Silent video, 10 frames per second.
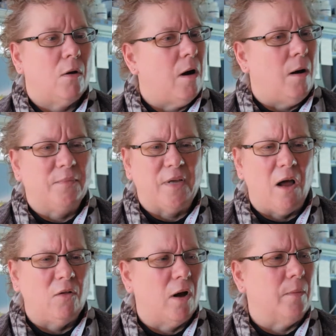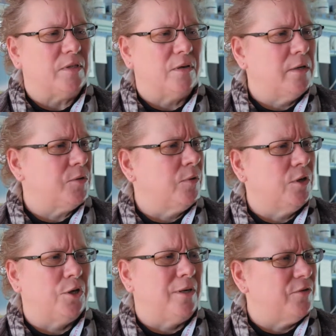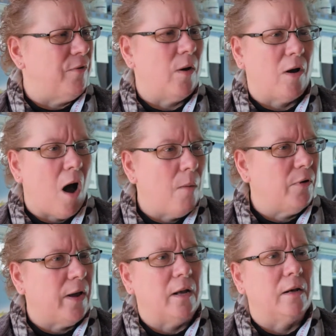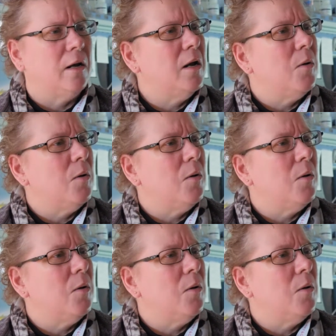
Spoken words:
Dialogue about science and religion is very complicated.